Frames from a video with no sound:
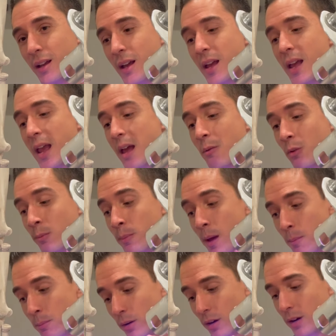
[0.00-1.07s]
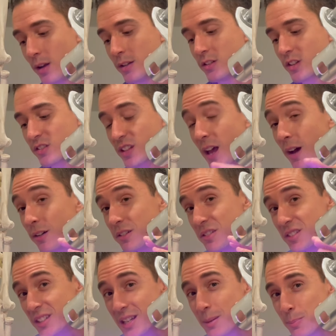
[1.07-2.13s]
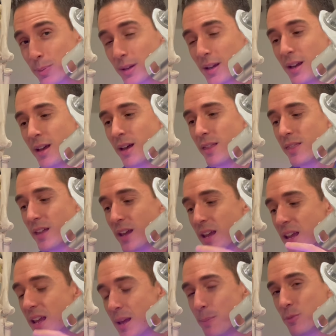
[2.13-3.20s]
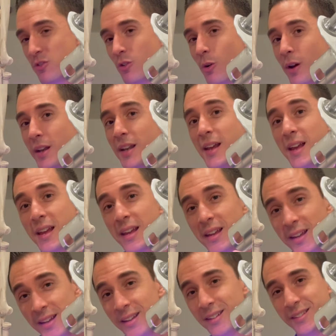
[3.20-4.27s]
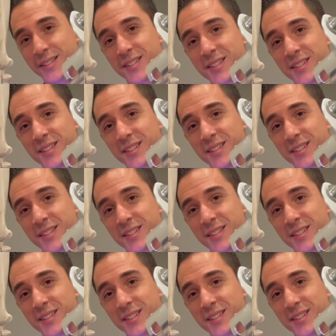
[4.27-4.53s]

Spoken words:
And remember just how deep the hip joint is.